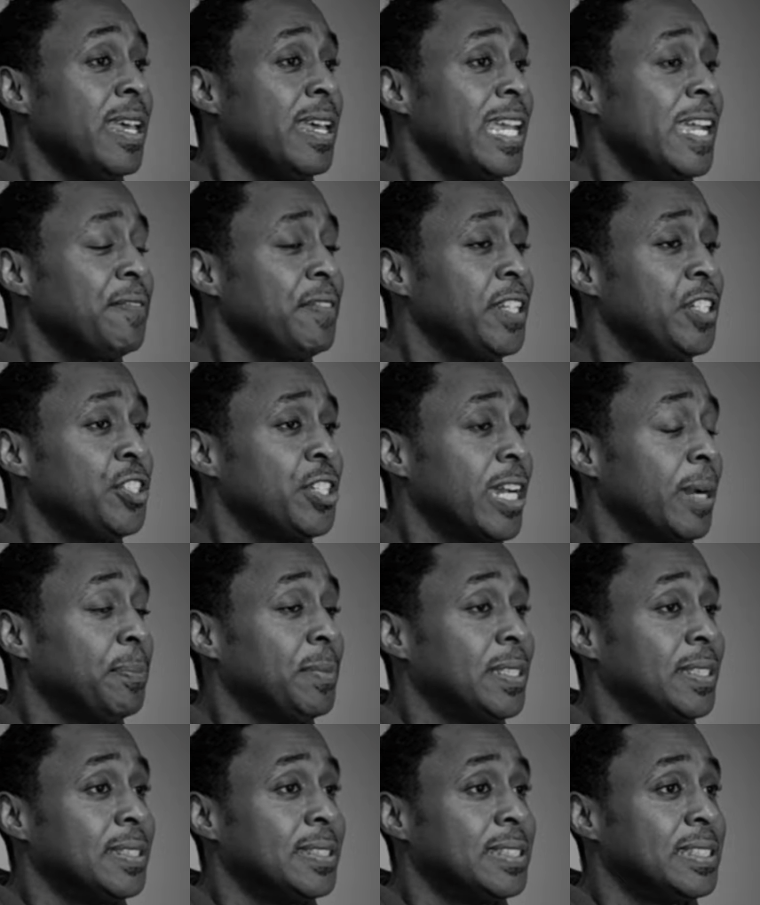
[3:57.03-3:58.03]
If the
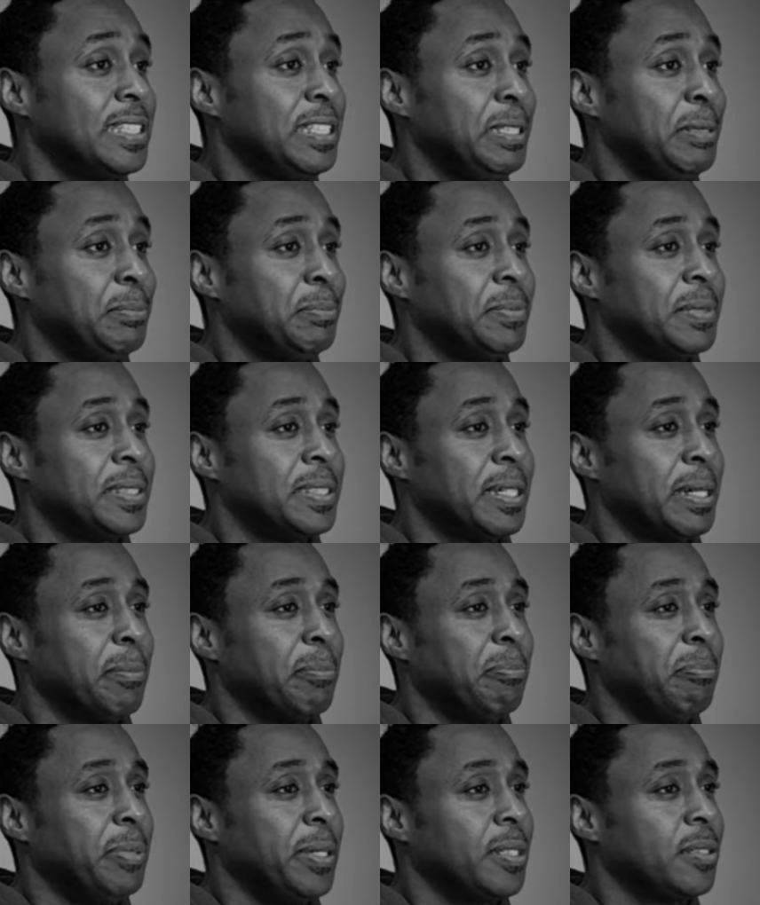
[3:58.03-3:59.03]
chapter seems a
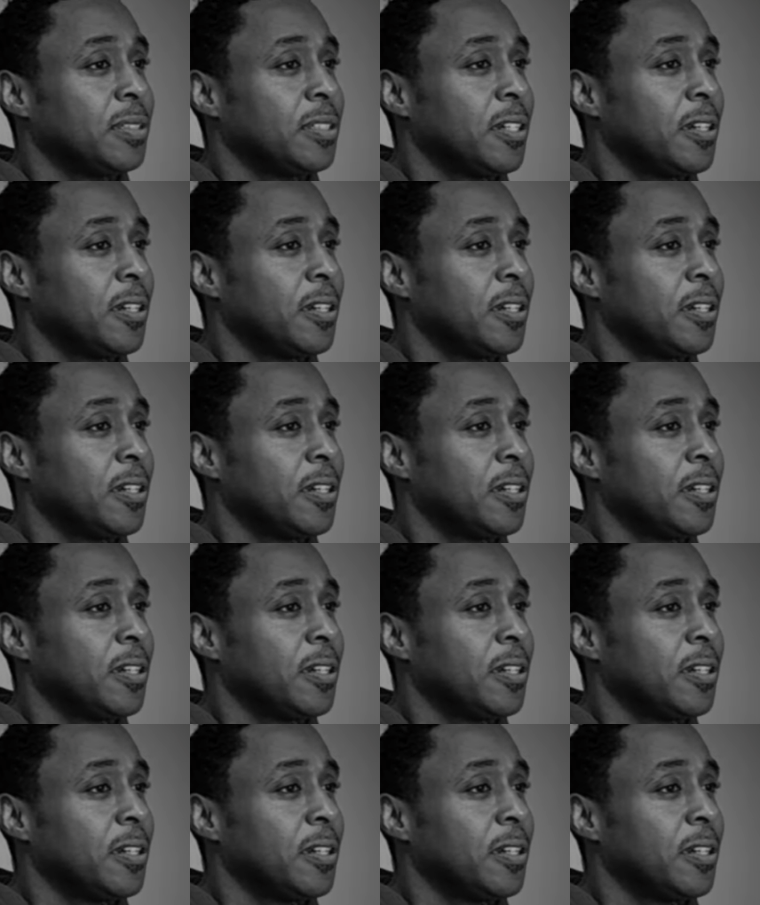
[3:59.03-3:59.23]
bit